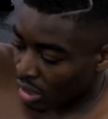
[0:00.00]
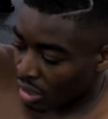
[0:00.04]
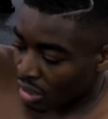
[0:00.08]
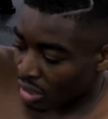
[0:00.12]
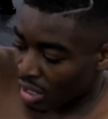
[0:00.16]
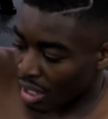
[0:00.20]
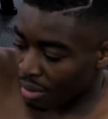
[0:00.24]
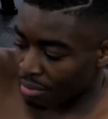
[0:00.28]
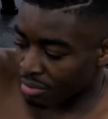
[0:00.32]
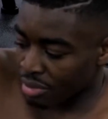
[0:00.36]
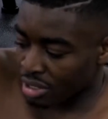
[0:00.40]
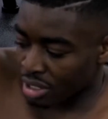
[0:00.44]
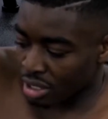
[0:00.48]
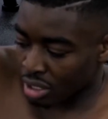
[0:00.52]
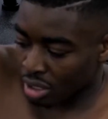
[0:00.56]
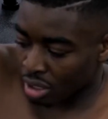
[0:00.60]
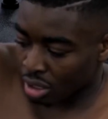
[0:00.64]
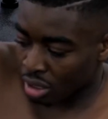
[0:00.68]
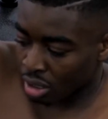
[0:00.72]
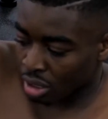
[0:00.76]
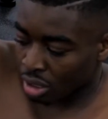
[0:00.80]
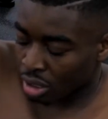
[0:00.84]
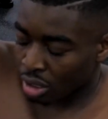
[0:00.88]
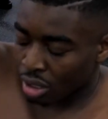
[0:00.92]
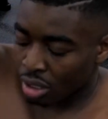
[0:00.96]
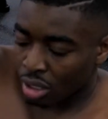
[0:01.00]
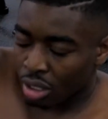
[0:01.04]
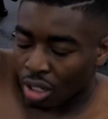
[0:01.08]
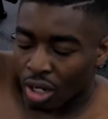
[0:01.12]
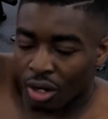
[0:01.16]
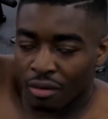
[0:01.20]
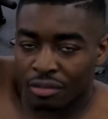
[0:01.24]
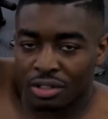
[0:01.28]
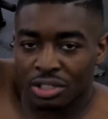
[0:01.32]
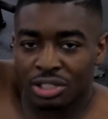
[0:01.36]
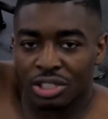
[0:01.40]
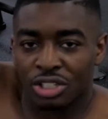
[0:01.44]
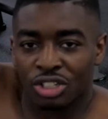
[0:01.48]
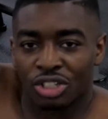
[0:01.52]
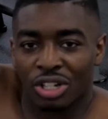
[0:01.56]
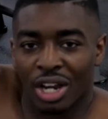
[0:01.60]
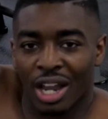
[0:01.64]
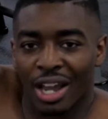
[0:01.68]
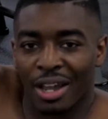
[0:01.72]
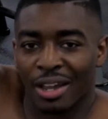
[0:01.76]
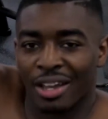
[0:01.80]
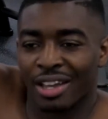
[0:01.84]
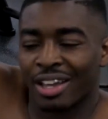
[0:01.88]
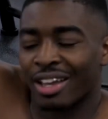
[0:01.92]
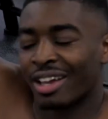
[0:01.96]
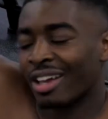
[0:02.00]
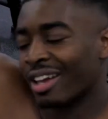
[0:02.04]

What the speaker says: let me obviously try